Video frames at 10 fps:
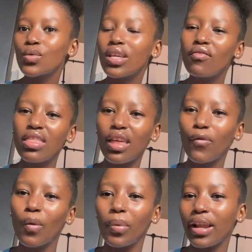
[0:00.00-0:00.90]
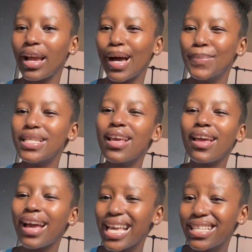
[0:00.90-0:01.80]
were even there for breakups.
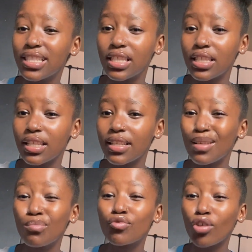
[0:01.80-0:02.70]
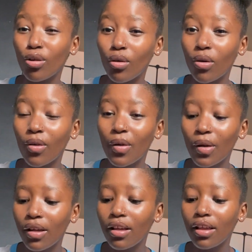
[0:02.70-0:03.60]
Guys, Njolo,
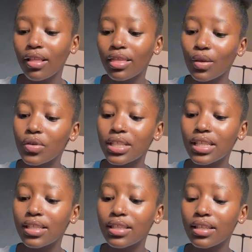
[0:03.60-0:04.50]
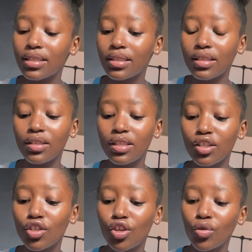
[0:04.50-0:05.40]
there was
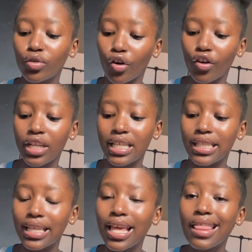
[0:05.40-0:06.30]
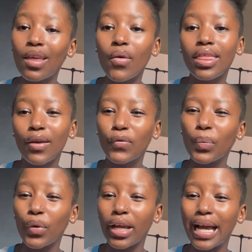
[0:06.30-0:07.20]
these cute girlies. They were there for
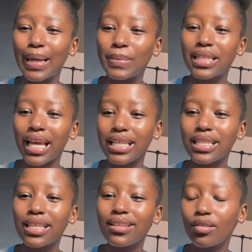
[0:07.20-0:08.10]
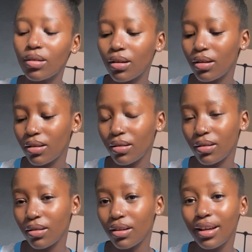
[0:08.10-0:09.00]
breakups, guys.
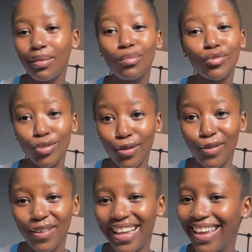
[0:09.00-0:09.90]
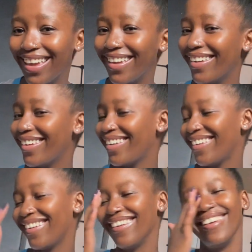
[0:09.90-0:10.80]
Mujolo.
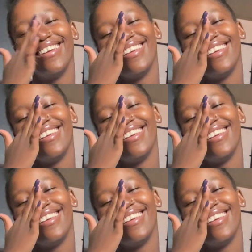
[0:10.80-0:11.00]
Hey.